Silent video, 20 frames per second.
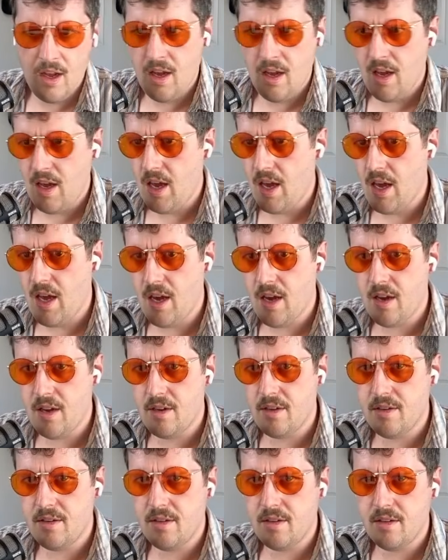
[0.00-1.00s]

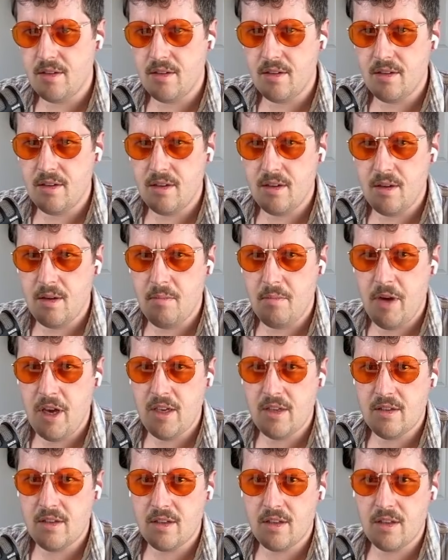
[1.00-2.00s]
And
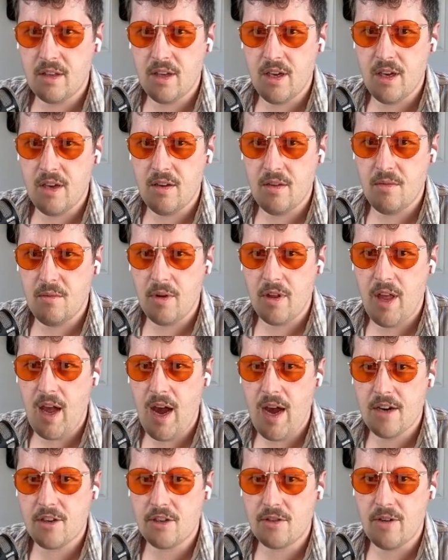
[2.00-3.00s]
basically with
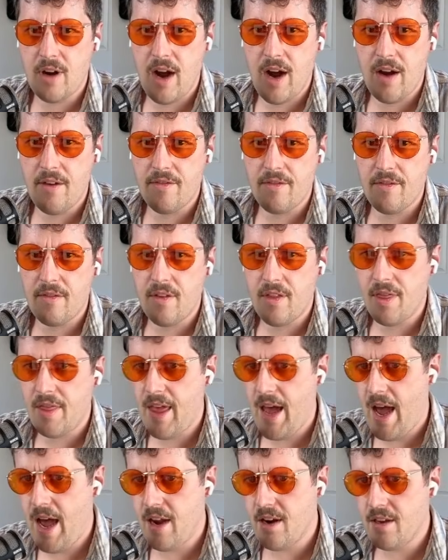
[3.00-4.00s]
hash graph,
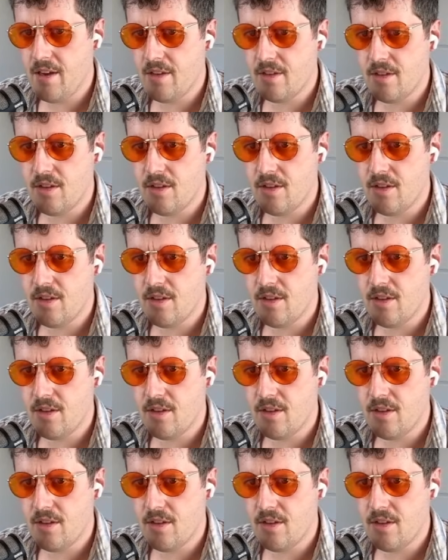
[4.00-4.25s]
that is the